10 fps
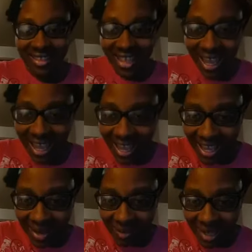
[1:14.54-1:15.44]

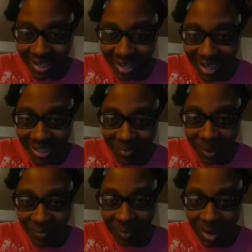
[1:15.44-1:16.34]
Hey, my day has
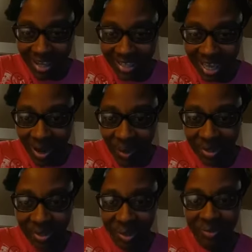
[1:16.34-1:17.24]
been boss. How
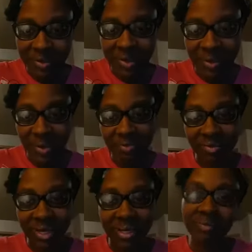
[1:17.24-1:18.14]
has yours been going,
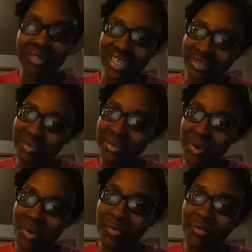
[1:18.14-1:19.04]
ma'am? It's been
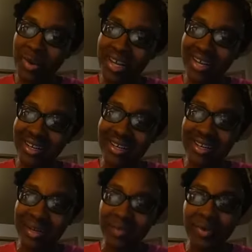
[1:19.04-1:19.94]
going pretty
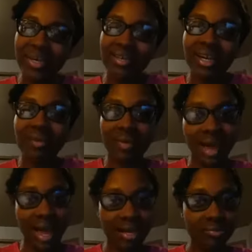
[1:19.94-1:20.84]
good, pretty laid
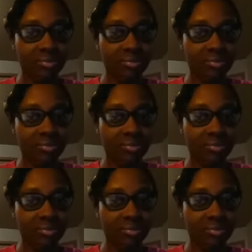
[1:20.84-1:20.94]
back.